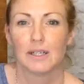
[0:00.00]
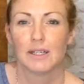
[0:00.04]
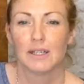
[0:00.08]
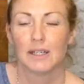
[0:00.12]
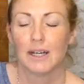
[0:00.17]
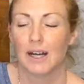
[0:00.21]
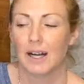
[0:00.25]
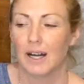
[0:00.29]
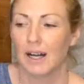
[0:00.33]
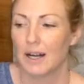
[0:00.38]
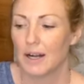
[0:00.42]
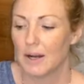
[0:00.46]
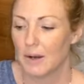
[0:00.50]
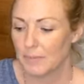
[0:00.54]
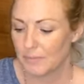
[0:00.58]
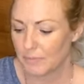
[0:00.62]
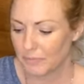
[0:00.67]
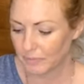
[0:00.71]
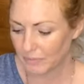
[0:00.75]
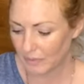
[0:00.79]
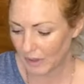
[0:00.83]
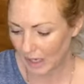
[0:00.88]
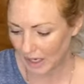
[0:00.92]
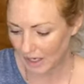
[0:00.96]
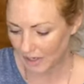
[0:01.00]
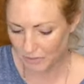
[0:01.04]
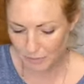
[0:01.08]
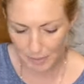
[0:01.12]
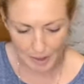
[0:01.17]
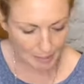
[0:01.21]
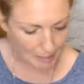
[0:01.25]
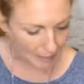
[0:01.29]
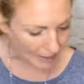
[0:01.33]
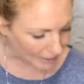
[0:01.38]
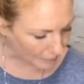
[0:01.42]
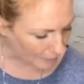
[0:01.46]
Um, and I've been
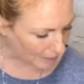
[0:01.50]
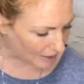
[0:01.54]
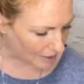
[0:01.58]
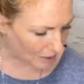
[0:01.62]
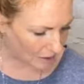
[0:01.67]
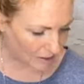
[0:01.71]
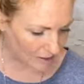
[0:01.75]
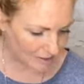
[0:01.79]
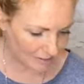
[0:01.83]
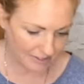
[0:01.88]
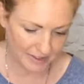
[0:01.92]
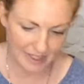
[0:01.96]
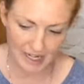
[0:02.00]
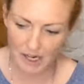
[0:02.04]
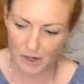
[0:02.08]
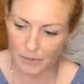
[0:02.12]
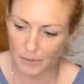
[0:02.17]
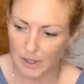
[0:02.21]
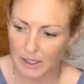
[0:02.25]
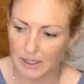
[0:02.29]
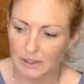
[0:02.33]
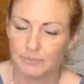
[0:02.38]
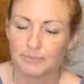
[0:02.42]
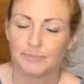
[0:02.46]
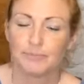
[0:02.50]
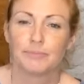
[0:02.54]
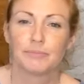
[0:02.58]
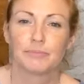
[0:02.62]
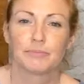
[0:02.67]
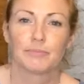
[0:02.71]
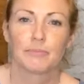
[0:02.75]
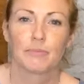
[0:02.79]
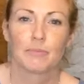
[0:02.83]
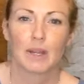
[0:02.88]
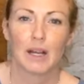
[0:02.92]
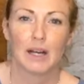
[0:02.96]
back about half an hour.
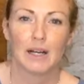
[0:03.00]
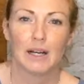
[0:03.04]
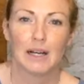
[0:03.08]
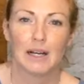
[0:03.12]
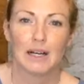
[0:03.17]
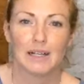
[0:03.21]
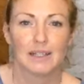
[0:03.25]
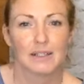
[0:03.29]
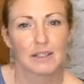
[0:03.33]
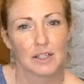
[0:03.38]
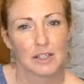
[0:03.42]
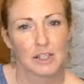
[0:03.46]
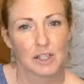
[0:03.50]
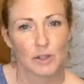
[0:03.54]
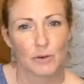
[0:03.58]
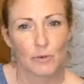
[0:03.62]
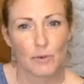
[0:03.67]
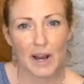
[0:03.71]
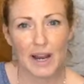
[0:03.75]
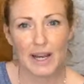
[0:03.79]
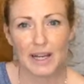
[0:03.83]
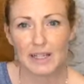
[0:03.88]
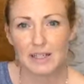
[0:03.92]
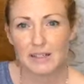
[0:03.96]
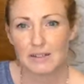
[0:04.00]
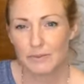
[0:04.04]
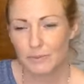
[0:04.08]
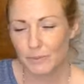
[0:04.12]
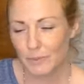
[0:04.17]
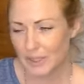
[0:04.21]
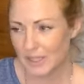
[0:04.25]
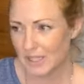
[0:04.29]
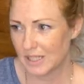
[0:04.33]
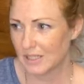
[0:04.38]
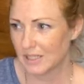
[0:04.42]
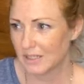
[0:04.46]
Because uh, of the rain, we
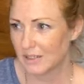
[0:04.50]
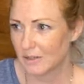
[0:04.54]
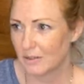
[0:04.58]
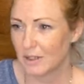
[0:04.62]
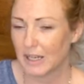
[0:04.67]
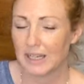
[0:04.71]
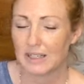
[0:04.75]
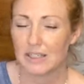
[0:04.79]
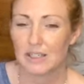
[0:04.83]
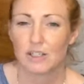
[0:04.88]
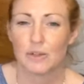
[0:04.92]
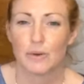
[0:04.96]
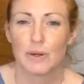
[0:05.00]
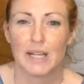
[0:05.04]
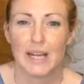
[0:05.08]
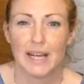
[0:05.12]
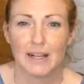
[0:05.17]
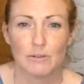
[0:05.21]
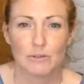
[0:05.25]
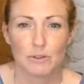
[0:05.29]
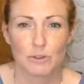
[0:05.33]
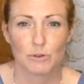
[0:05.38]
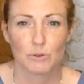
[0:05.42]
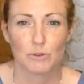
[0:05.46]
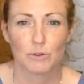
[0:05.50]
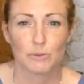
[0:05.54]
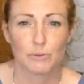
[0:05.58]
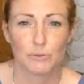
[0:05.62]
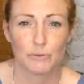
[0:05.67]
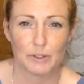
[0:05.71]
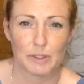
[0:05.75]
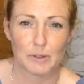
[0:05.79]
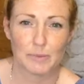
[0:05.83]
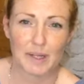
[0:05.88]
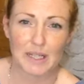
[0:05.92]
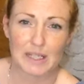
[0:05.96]
didn't get to do any outdoor
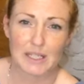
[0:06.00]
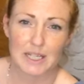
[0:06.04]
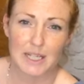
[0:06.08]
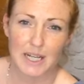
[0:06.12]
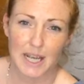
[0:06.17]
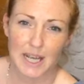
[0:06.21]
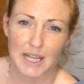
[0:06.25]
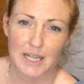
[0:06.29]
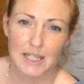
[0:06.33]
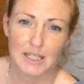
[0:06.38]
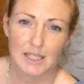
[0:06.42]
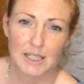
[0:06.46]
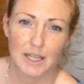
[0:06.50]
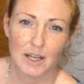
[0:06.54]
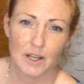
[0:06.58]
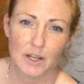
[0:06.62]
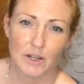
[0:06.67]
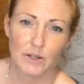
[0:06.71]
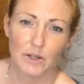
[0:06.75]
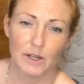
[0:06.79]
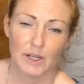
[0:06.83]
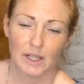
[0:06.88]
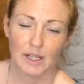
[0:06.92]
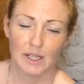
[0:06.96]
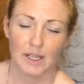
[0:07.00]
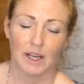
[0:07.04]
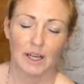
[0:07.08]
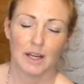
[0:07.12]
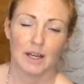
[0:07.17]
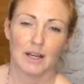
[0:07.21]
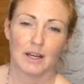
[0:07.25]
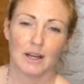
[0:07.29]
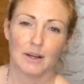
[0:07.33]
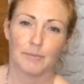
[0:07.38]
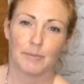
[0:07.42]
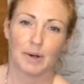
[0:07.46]
filming today, so
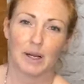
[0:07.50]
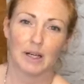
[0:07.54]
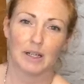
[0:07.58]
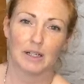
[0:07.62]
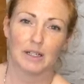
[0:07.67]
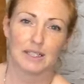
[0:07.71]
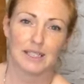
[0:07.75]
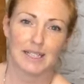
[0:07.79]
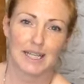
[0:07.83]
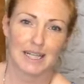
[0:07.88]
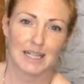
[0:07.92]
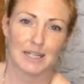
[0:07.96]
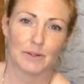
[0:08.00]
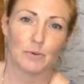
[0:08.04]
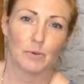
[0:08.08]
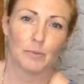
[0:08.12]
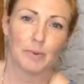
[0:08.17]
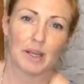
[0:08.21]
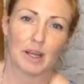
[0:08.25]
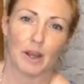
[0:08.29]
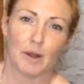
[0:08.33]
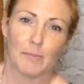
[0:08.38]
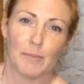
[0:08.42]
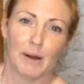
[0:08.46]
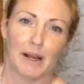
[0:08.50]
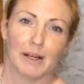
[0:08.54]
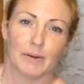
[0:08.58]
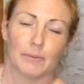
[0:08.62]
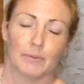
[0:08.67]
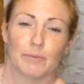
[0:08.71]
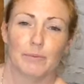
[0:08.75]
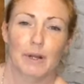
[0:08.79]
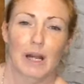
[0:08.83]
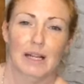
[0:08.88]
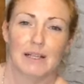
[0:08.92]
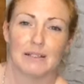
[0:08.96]
um, her daddy will be going back
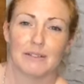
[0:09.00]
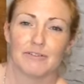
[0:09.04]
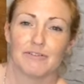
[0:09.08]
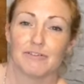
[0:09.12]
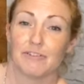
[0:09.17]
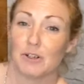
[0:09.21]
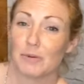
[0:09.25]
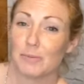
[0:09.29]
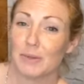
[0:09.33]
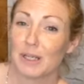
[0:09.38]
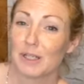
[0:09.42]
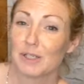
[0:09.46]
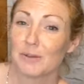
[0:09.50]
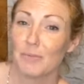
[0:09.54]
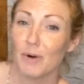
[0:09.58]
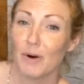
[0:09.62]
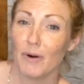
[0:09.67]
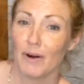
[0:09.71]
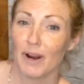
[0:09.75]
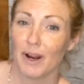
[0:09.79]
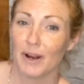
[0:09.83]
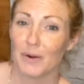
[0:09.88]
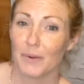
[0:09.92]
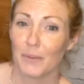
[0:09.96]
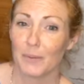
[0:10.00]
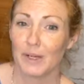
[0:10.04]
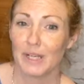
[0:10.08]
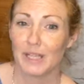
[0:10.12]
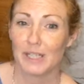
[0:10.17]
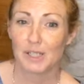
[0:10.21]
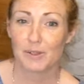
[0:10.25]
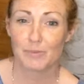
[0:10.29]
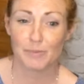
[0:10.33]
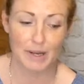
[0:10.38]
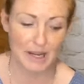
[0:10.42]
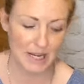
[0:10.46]
and filming tomorrow,
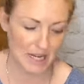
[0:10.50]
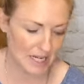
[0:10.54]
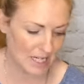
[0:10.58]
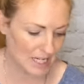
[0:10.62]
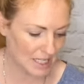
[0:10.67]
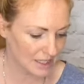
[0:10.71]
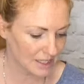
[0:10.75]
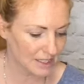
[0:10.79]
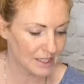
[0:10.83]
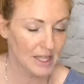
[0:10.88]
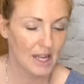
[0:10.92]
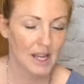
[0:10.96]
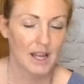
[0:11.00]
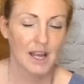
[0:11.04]
which means